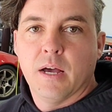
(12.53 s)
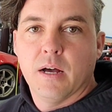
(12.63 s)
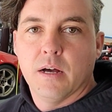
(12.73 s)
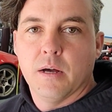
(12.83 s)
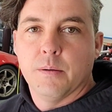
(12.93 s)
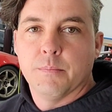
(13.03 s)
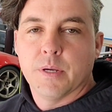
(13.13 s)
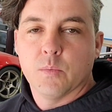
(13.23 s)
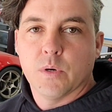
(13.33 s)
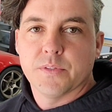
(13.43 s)

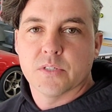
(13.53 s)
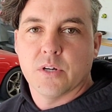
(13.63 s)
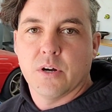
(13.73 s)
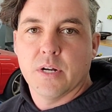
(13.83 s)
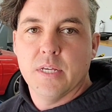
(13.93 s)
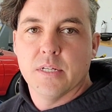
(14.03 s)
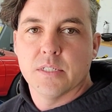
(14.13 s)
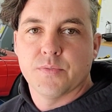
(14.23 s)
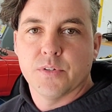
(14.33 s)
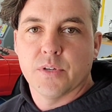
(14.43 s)
and what this car
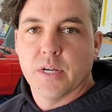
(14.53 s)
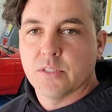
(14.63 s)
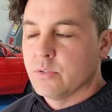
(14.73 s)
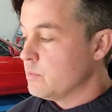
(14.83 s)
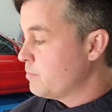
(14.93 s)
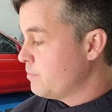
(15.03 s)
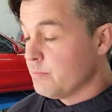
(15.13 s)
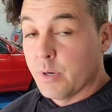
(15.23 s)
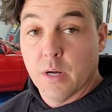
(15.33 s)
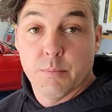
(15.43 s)
is for you guys who
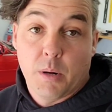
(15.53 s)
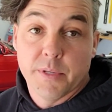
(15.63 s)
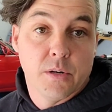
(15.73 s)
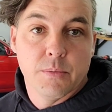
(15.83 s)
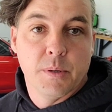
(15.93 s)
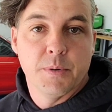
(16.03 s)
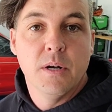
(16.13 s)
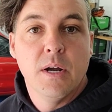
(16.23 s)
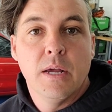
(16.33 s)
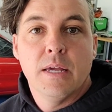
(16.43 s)
probably don't remember.
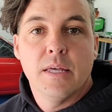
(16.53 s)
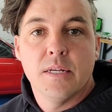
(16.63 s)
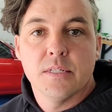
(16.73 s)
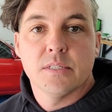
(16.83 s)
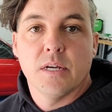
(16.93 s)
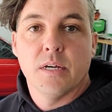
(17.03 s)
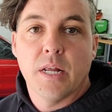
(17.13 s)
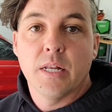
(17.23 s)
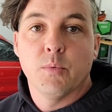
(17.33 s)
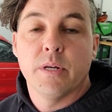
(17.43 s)
It is a
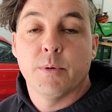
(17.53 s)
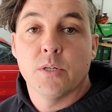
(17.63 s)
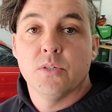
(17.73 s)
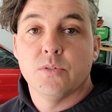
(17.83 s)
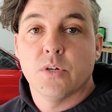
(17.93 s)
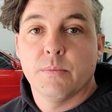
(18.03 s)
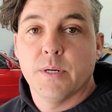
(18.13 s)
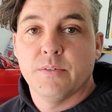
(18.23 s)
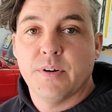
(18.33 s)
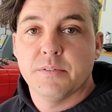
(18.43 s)
91 MR2
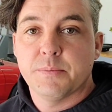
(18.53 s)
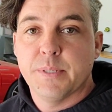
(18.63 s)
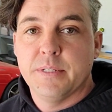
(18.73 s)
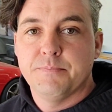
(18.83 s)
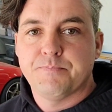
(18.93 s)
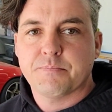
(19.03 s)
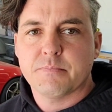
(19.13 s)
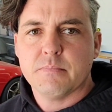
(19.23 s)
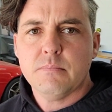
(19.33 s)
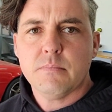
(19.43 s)
Turbo 5-speed.
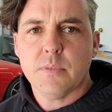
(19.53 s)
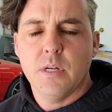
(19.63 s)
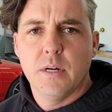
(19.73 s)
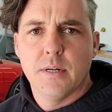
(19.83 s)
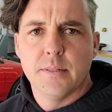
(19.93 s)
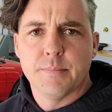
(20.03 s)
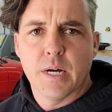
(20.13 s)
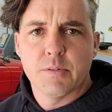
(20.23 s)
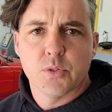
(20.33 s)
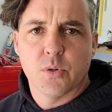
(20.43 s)

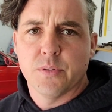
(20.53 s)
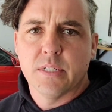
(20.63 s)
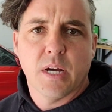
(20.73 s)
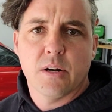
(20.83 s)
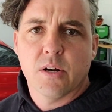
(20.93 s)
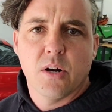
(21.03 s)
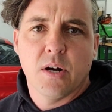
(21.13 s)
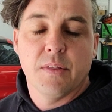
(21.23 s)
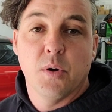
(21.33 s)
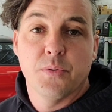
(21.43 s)
I restored the entire car,
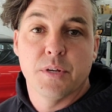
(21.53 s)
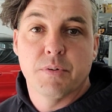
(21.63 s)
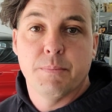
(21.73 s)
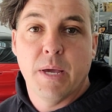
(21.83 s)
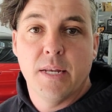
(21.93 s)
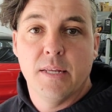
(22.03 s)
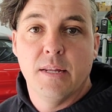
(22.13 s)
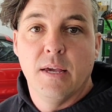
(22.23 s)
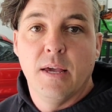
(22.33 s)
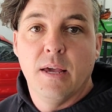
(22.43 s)
had the whole thing
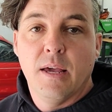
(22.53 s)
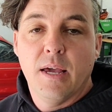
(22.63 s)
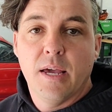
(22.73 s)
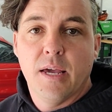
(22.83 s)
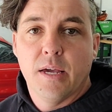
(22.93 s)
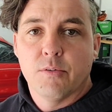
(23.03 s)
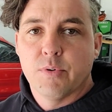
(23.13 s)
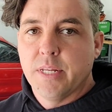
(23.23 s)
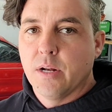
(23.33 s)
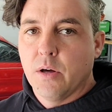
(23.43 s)
repainted, and
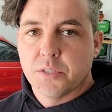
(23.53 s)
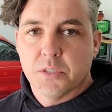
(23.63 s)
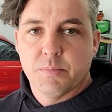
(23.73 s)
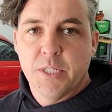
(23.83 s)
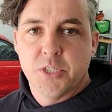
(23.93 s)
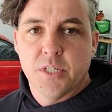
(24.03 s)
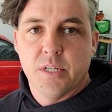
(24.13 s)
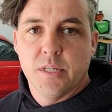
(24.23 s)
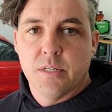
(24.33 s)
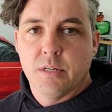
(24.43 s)
redid all the
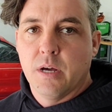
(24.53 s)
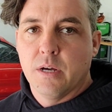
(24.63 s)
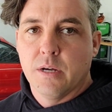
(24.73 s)
suspension,